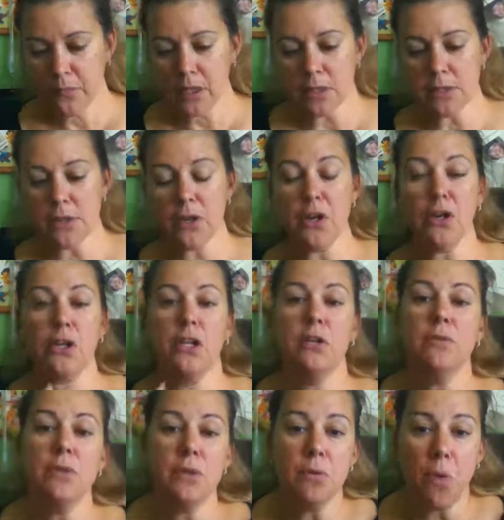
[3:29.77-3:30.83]
So your
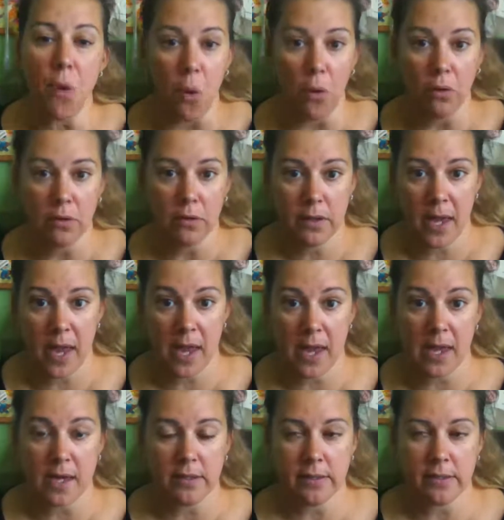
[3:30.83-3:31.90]
Q2 goal
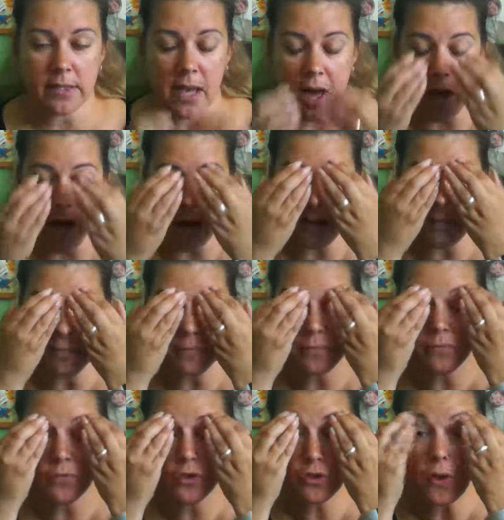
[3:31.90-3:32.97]
is
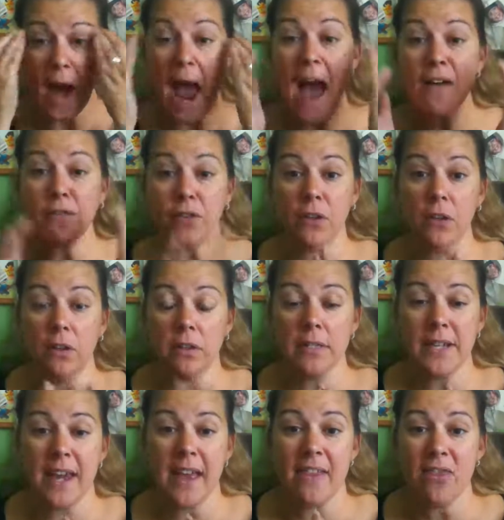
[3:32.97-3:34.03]

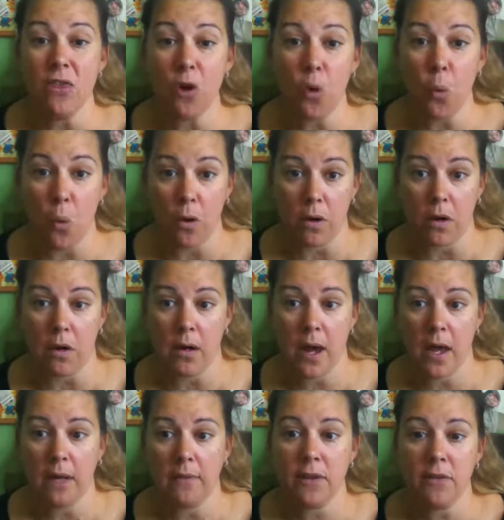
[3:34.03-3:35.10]
traveled in the quarter.
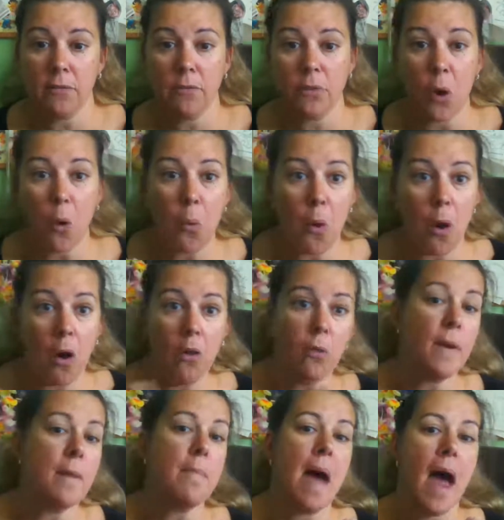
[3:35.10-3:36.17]
And if you go all the
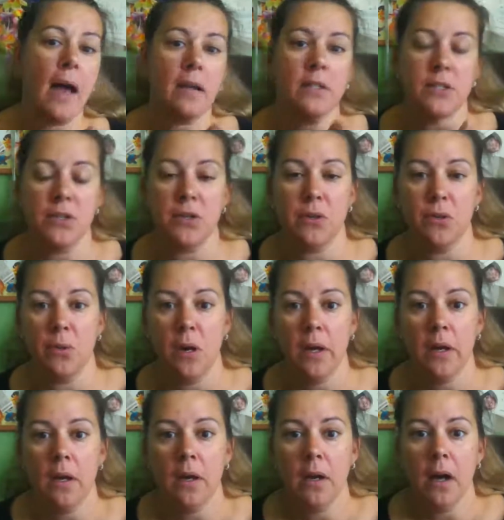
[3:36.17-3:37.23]
way back to
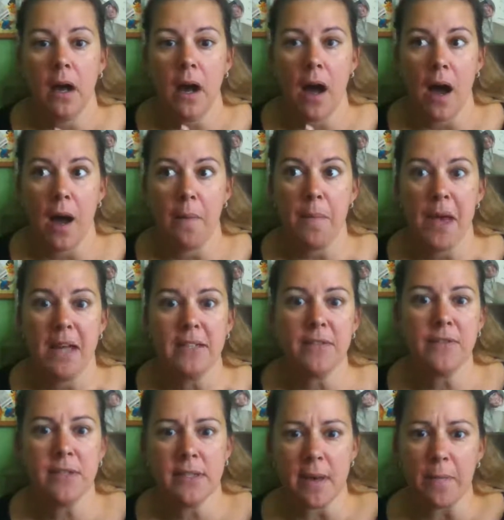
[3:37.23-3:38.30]
end
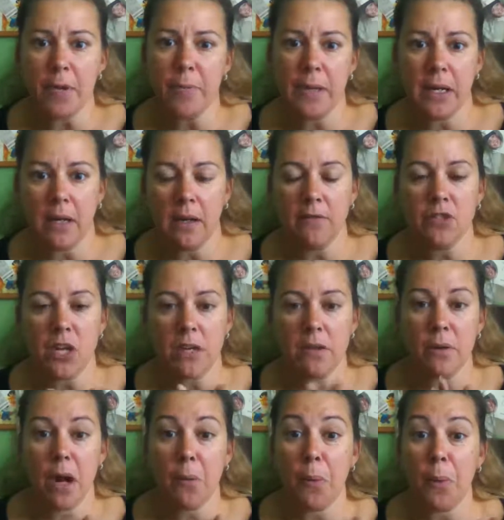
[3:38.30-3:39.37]
of December, beginning of
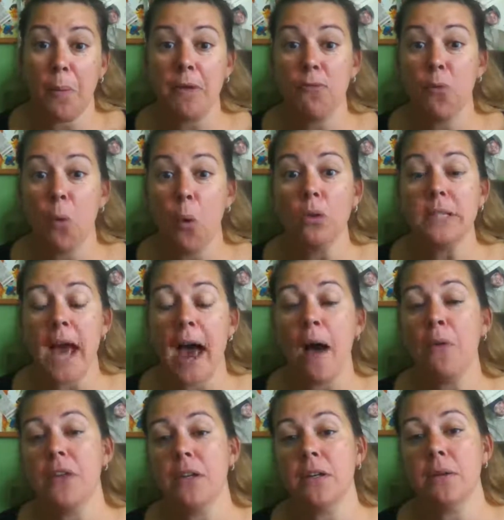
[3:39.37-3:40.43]
January, when we rolled
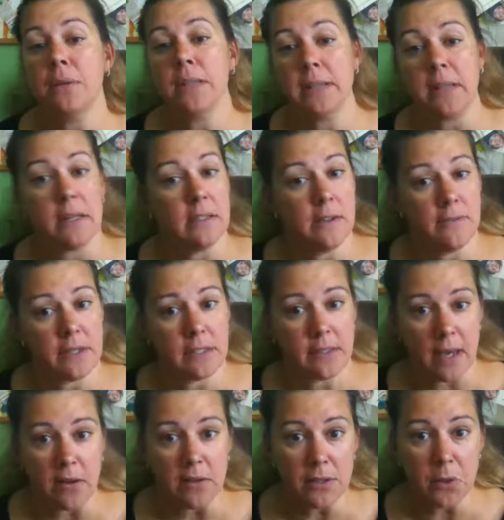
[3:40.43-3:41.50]
out the new incentive and
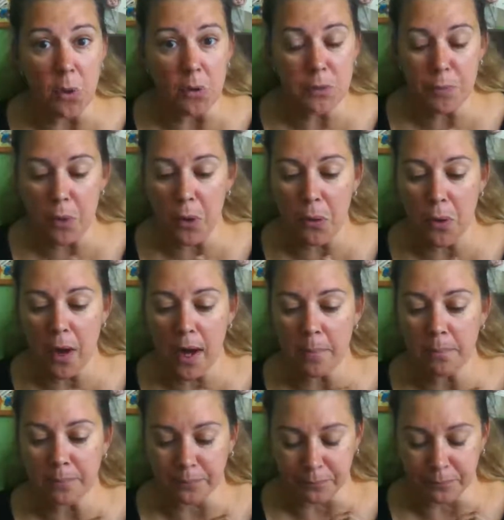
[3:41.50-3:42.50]
sales goals program,